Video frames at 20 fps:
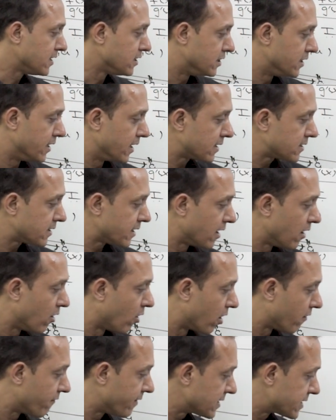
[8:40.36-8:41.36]
and gx will
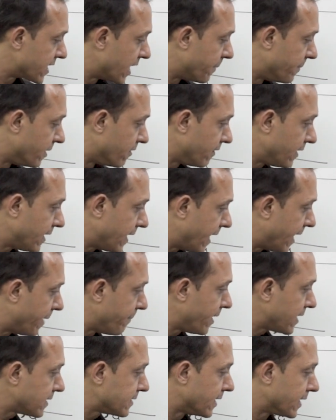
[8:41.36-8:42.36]
always lie between
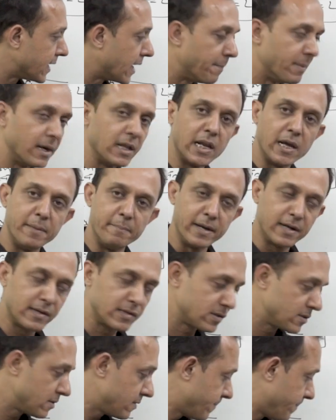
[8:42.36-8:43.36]
mx and capital
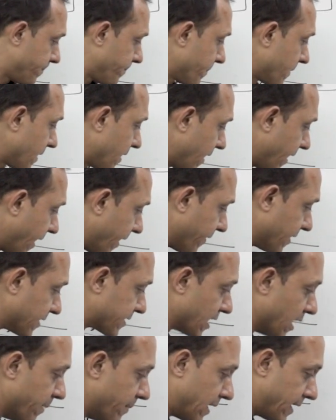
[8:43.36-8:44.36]
Mx, and
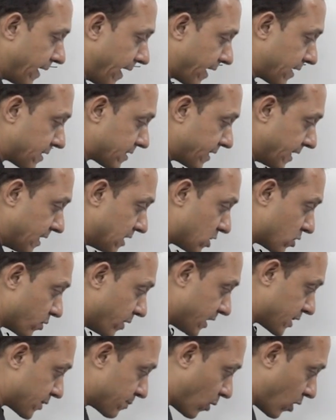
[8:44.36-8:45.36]
this limit x tends
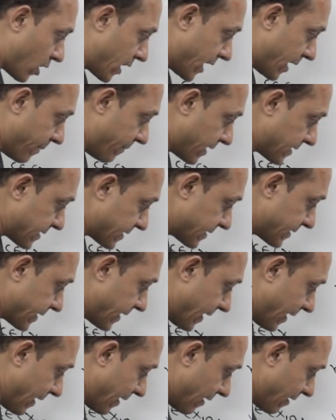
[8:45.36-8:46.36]
to a small mx
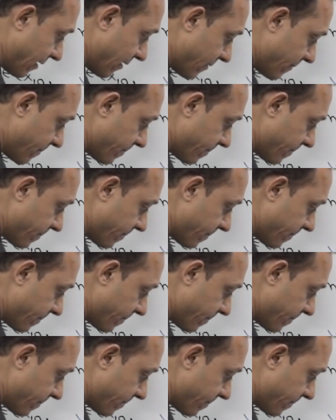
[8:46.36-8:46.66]
is L,